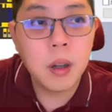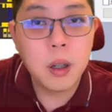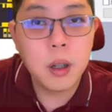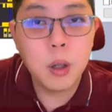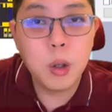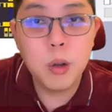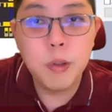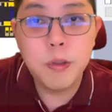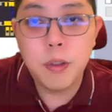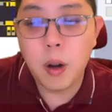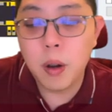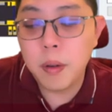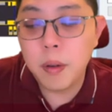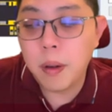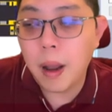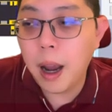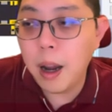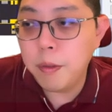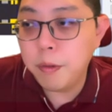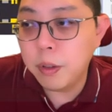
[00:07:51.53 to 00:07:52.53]
You know, from
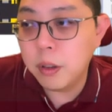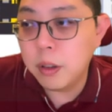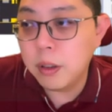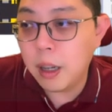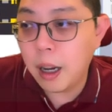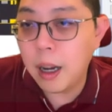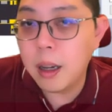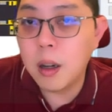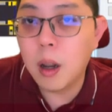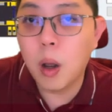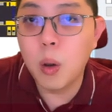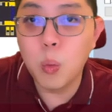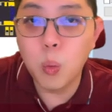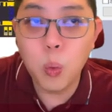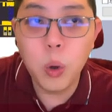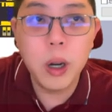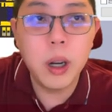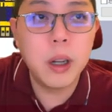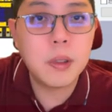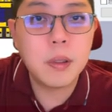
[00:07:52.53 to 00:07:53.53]
iPhone 10
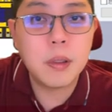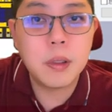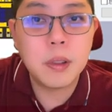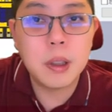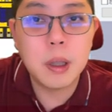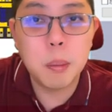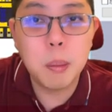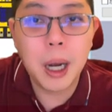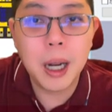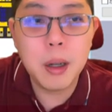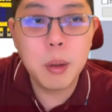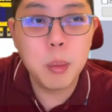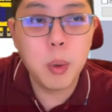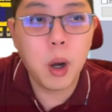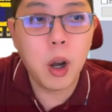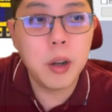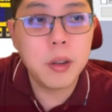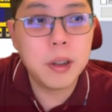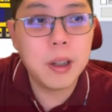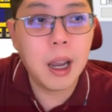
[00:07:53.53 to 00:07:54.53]
onward, the
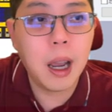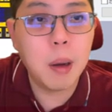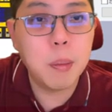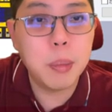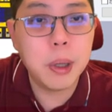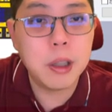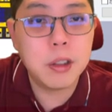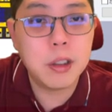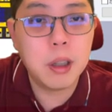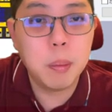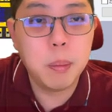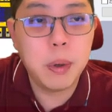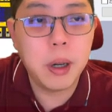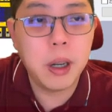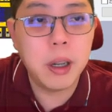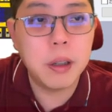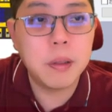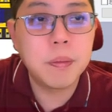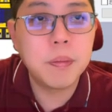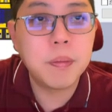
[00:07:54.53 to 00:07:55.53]
motherboard can be
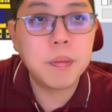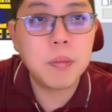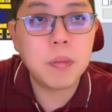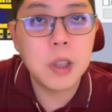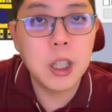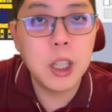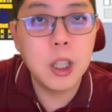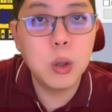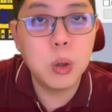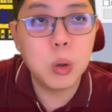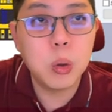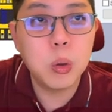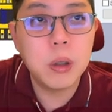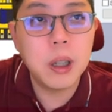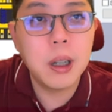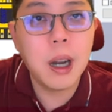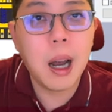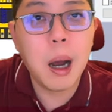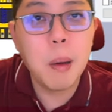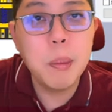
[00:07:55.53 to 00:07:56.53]
separate into the
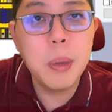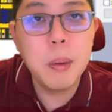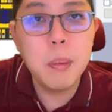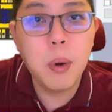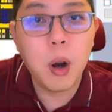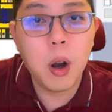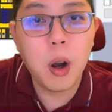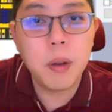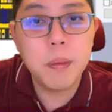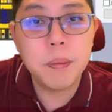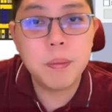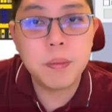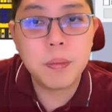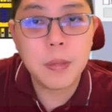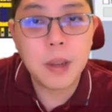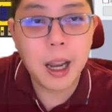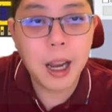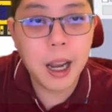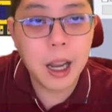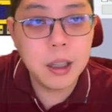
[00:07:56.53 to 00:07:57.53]
upper board
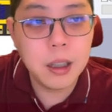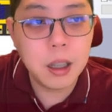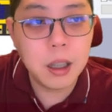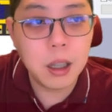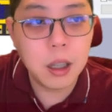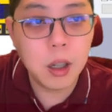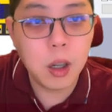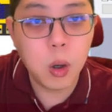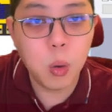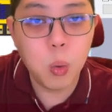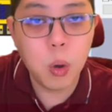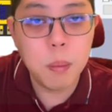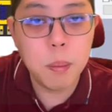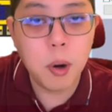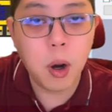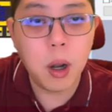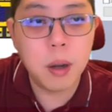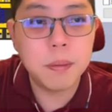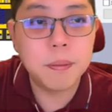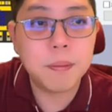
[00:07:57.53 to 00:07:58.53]
and the lower
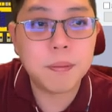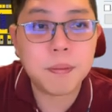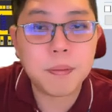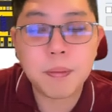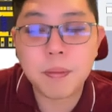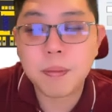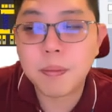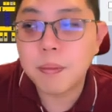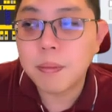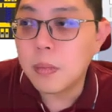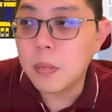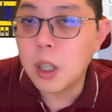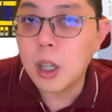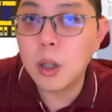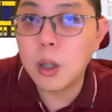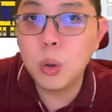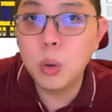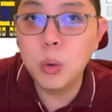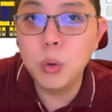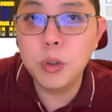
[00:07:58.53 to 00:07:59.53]
board.
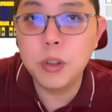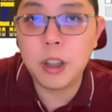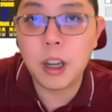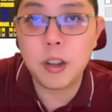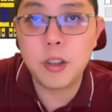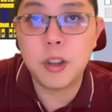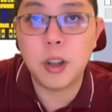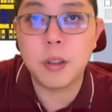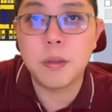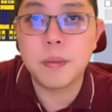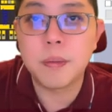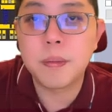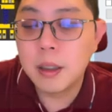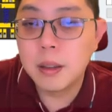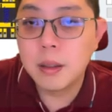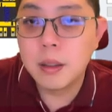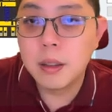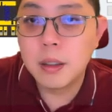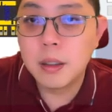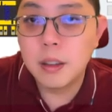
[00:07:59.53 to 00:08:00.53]
Two section.
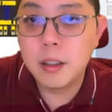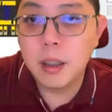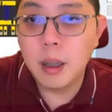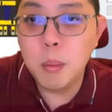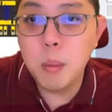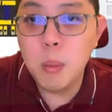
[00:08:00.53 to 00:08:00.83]
Some